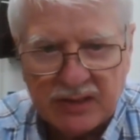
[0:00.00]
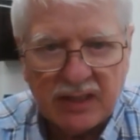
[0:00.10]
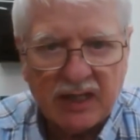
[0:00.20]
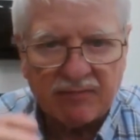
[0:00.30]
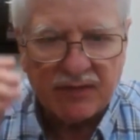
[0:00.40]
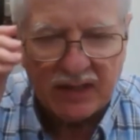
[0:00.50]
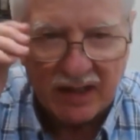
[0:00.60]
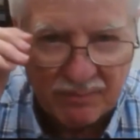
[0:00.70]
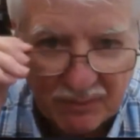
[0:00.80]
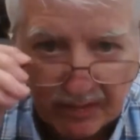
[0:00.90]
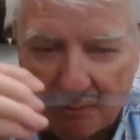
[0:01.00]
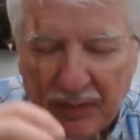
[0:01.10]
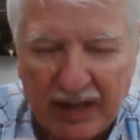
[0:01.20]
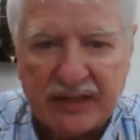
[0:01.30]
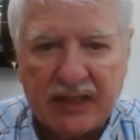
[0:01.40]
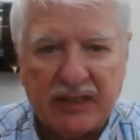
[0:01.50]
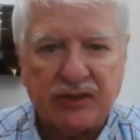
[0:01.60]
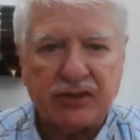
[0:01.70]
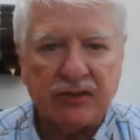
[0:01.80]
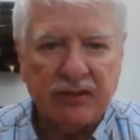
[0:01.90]
of the upper
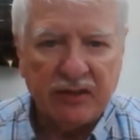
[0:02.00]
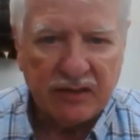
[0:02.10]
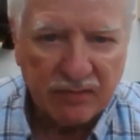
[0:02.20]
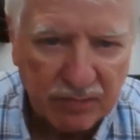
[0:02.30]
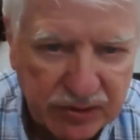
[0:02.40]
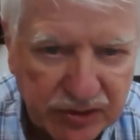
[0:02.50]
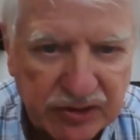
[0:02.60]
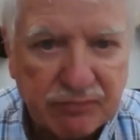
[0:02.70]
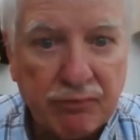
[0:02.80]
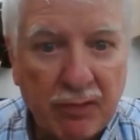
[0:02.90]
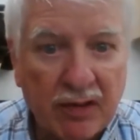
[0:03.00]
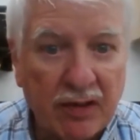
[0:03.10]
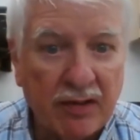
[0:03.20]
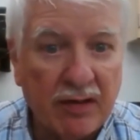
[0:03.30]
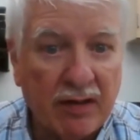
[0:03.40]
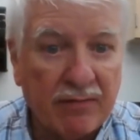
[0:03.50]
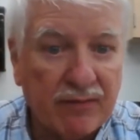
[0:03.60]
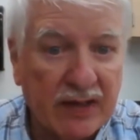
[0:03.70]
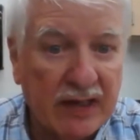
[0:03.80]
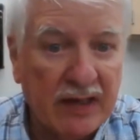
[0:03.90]
appendage, which is part of
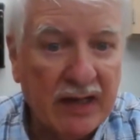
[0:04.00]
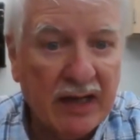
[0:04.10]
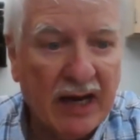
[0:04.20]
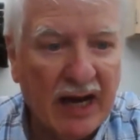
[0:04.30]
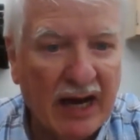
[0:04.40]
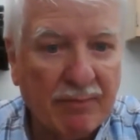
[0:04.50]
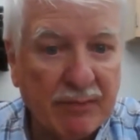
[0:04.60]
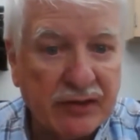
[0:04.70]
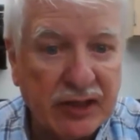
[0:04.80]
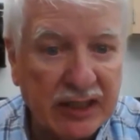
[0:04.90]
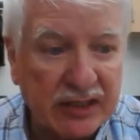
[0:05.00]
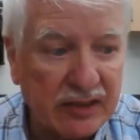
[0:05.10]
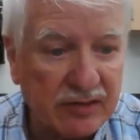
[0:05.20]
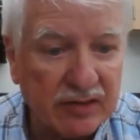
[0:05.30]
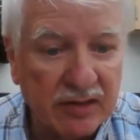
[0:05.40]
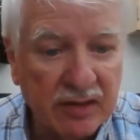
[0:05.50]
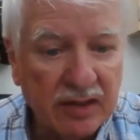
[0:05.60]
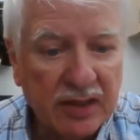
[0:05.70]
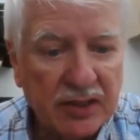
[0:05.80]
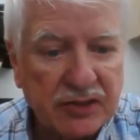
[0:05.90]
the appendicular
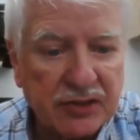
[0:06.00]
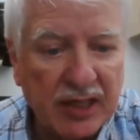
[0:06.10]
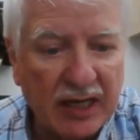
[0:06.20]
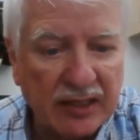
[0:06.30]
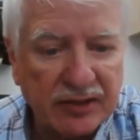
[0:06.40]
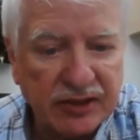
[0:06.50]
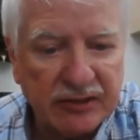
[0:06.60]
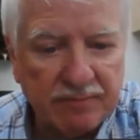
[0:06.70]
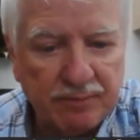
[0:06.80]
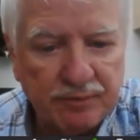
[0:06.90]
skeleton.